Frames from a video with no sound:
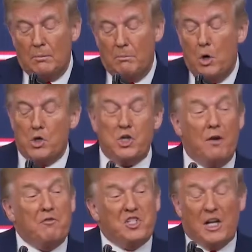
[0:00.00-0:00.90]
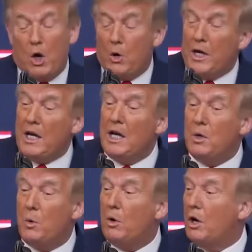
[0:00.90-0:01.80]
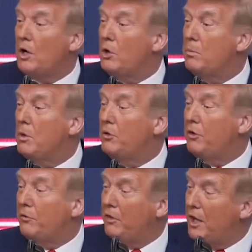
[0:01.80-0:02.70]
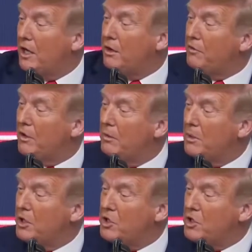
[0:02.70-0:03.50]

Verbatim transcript: Moncef Slaoui, where are you, Moncef? Thank you very much.